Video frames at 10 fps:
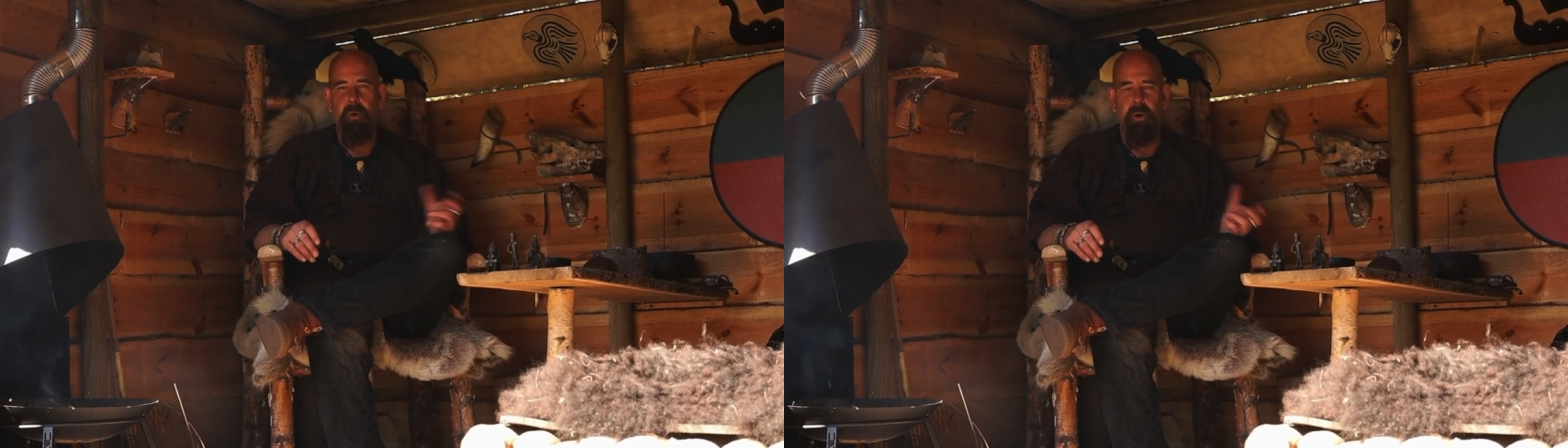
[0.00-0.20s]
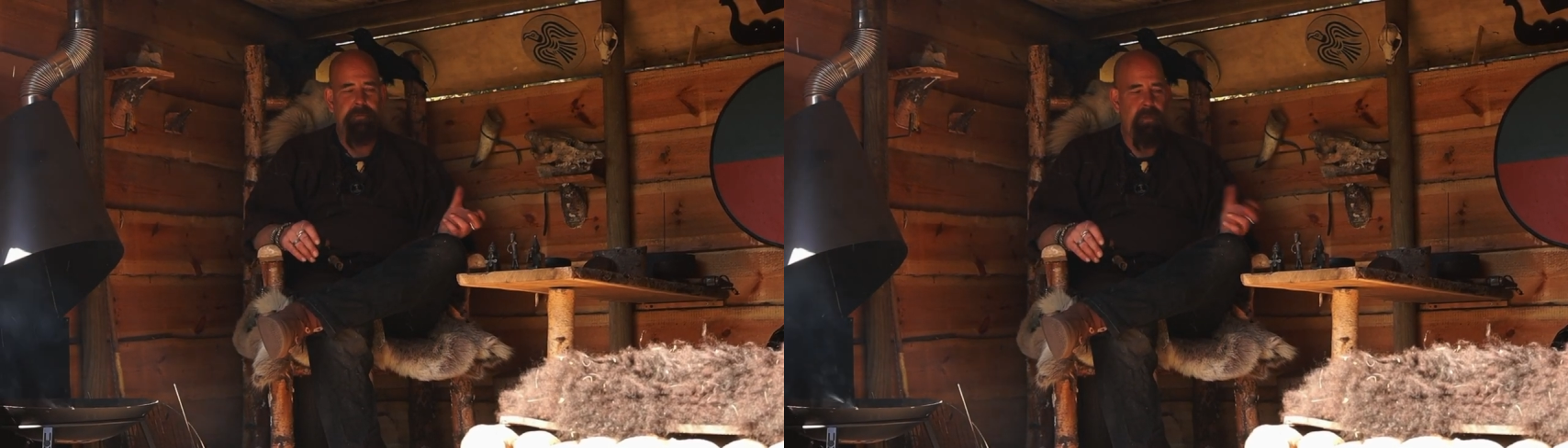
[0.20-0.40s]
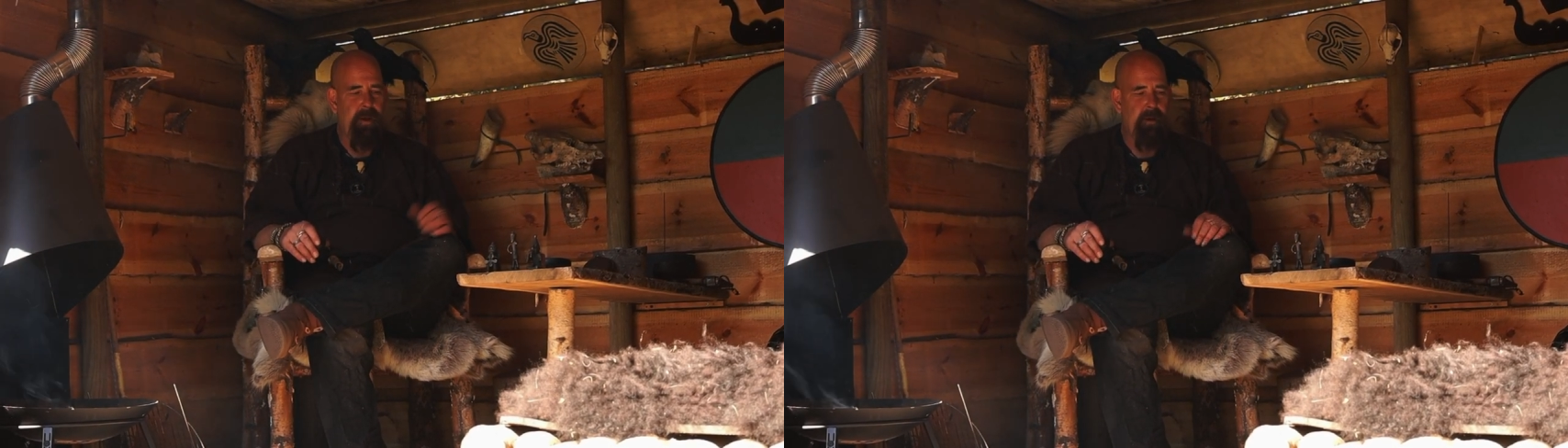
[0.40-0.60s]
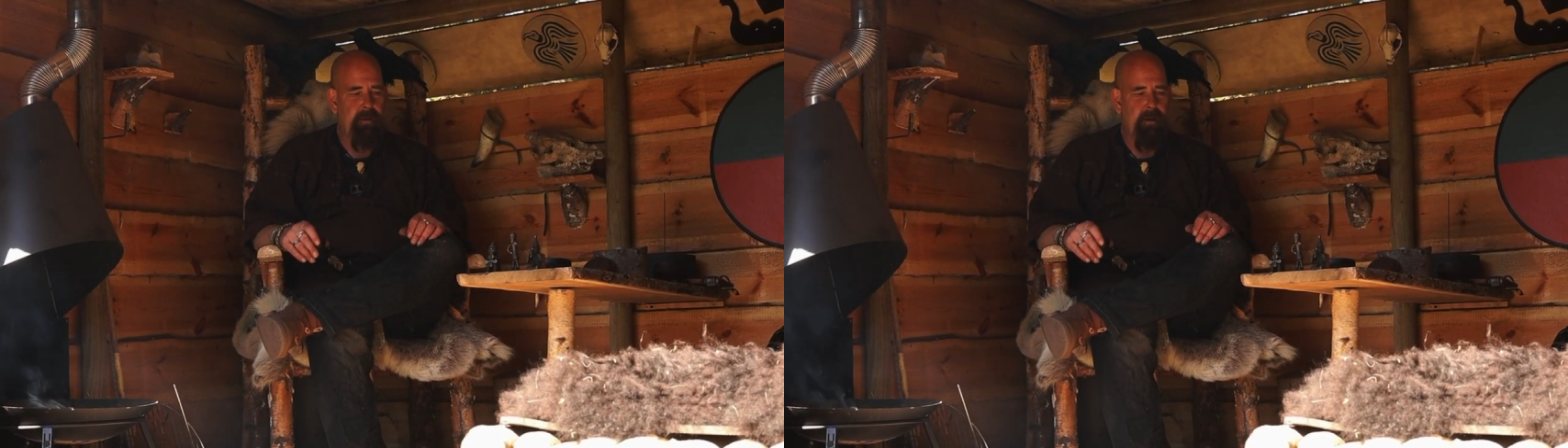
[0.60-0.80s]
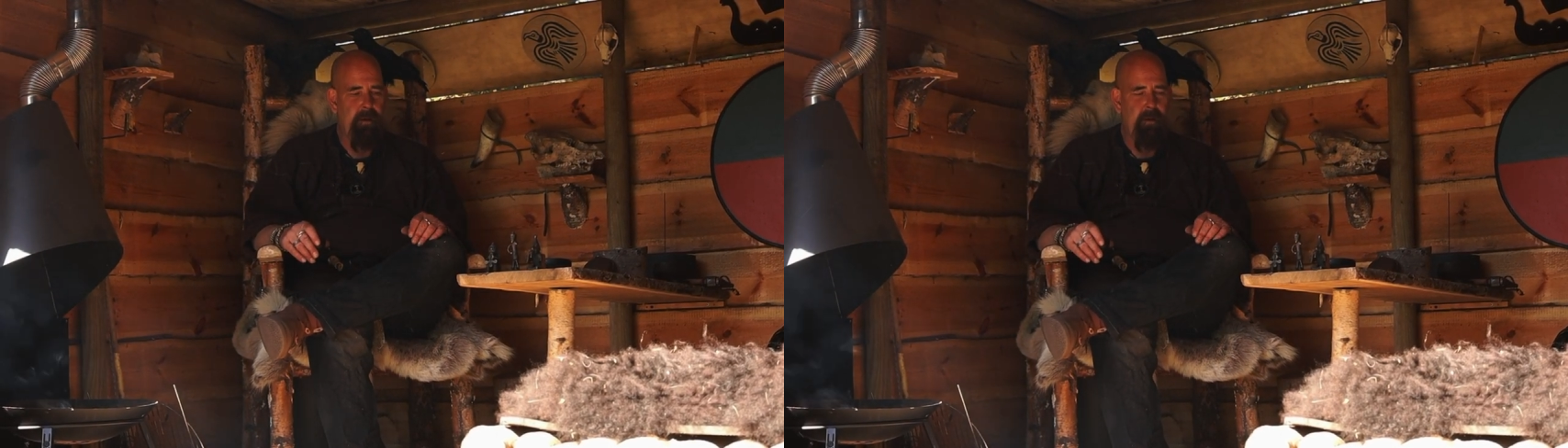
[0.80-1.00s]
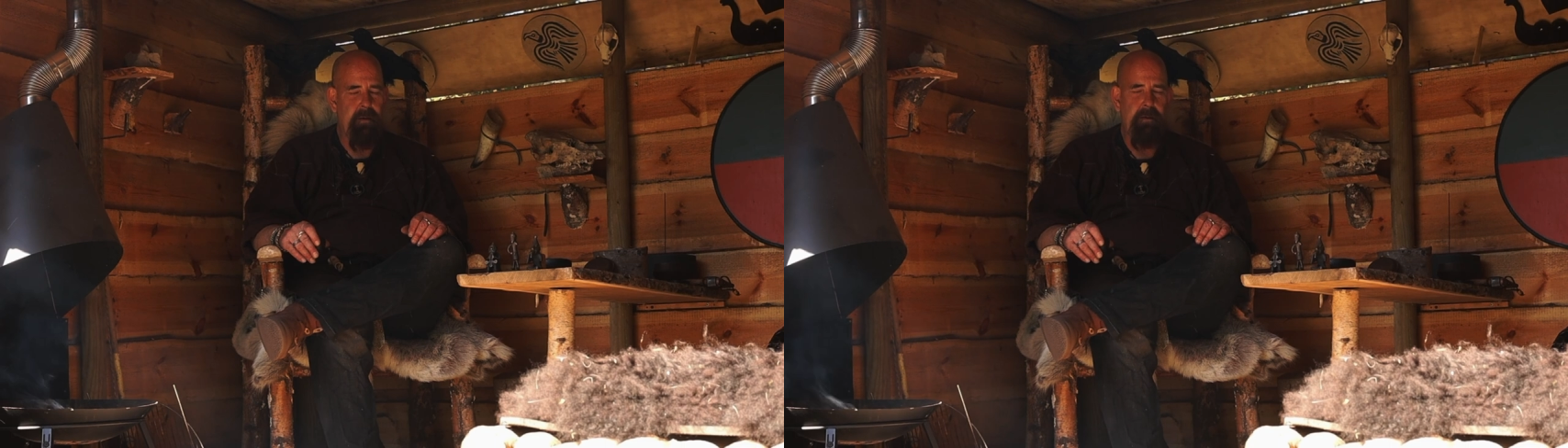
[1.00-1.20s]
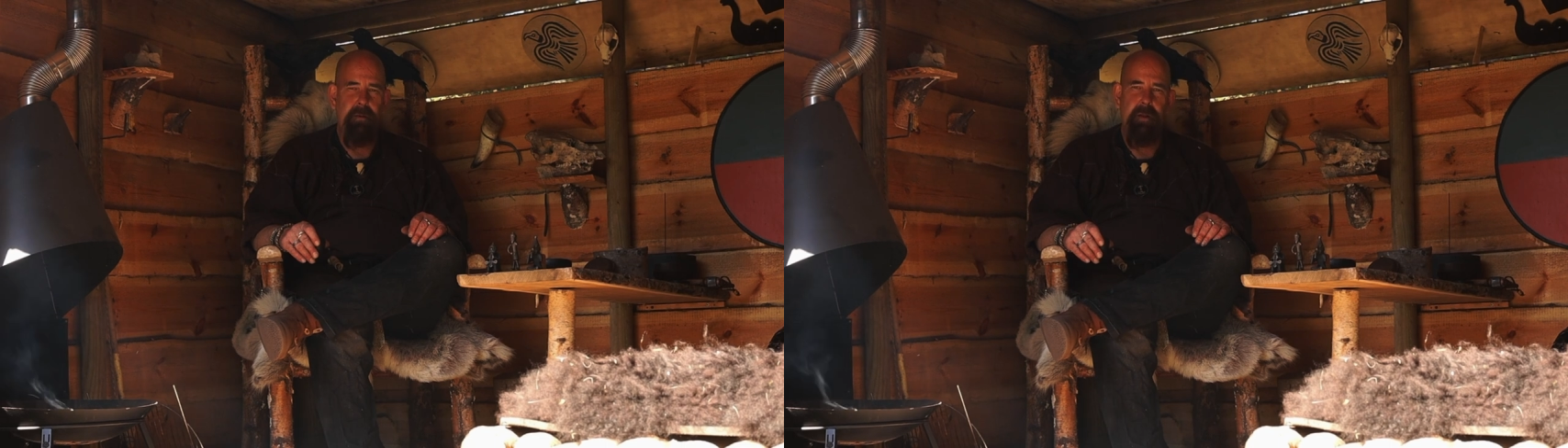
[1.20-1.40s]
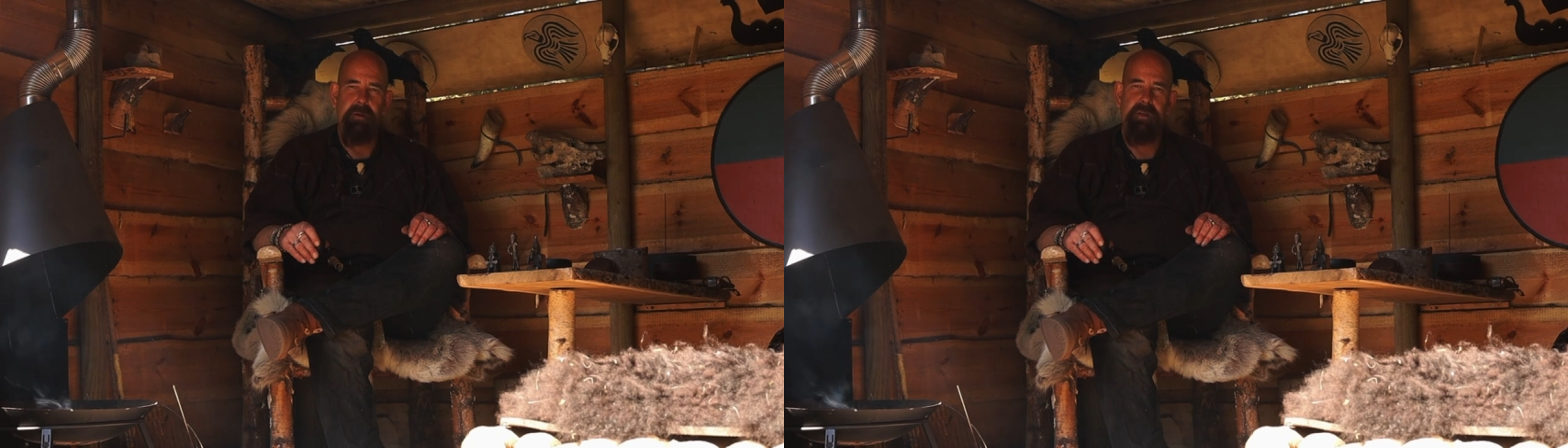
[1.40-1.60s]
coffee than
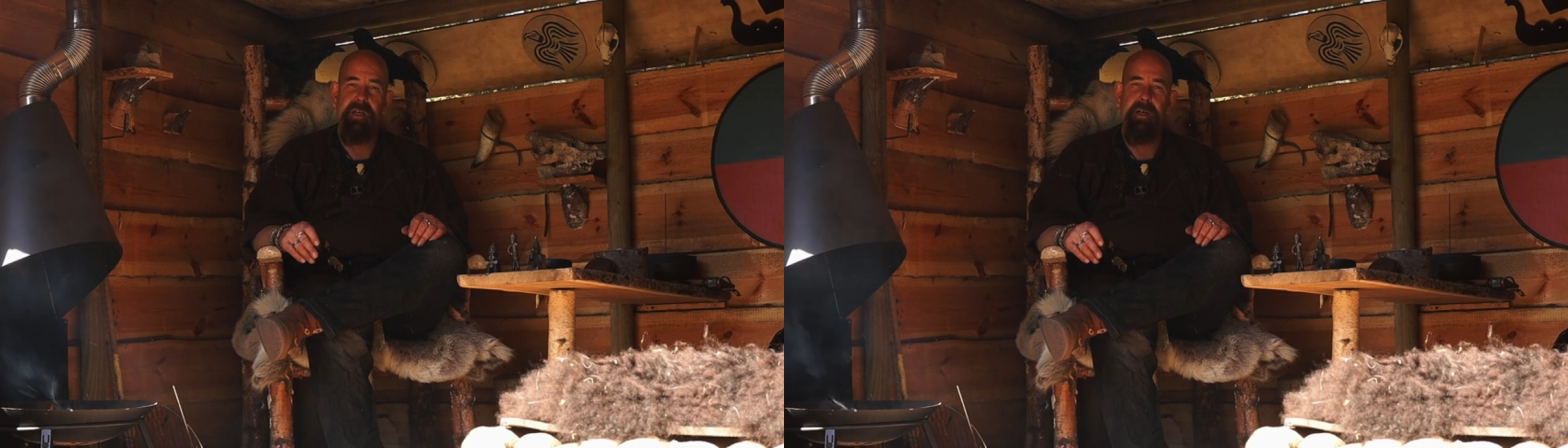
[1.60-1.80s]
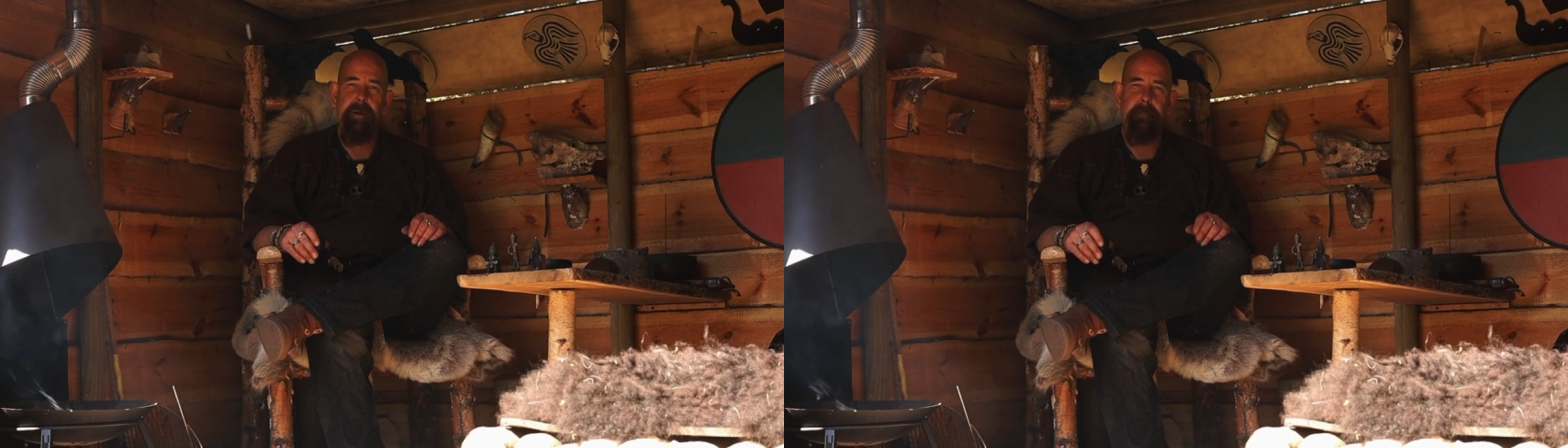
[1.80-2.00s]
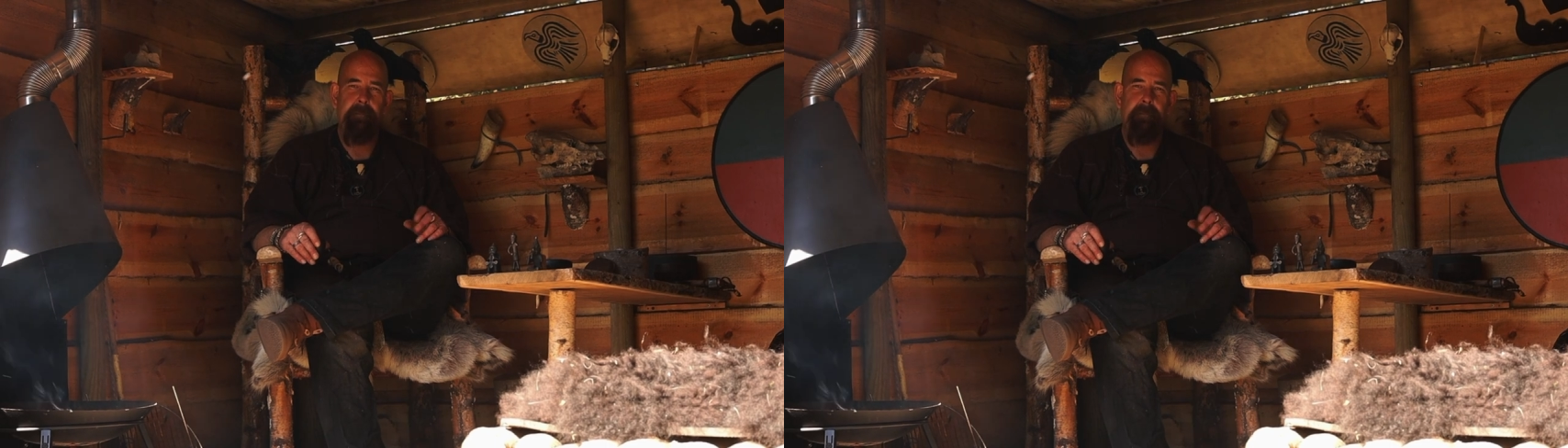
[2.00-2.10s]
tea.